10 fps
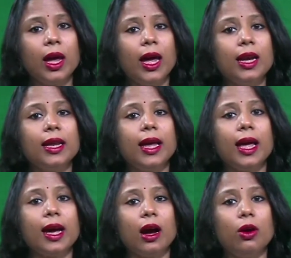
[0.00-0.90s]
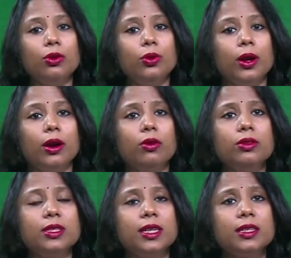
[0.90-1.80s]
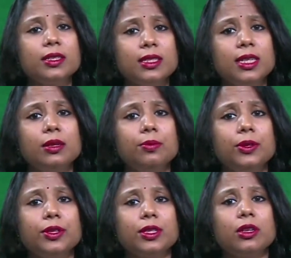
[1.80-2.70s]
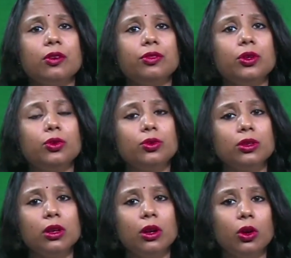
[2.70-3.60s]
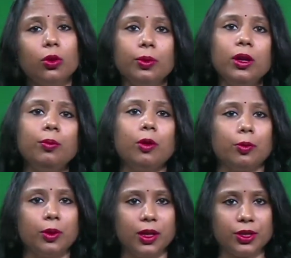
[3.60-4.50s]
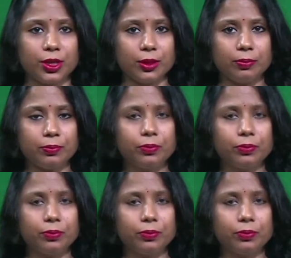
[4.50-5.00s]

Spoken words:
and they account to around 16% of the total global population.